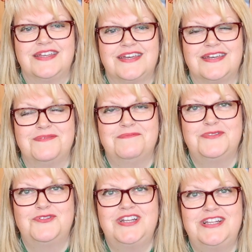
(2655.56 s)
yeah,
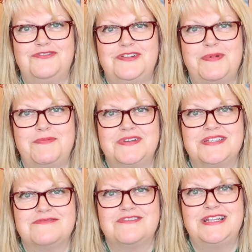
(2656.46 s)
really lovely
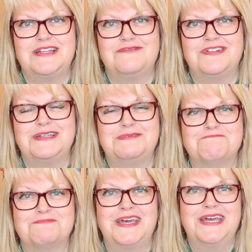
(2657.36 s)
memories, really
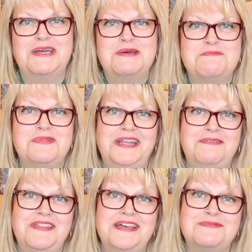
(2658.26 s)
lovely. But
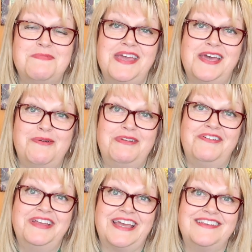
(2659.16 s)
anyway, there's me going
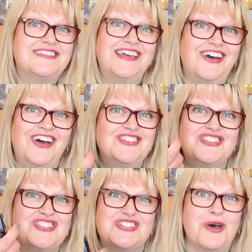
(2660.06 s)
on again. You see, I can't
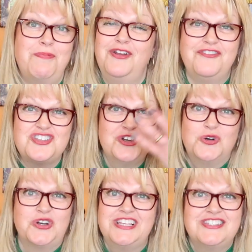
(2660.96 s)
just stop. I love
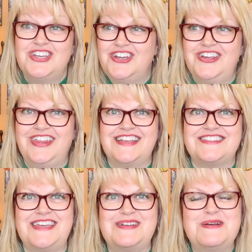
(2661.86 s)
talking to you,
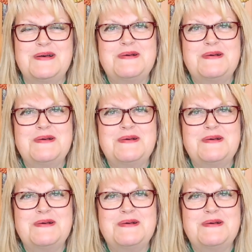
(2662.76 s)
that's it.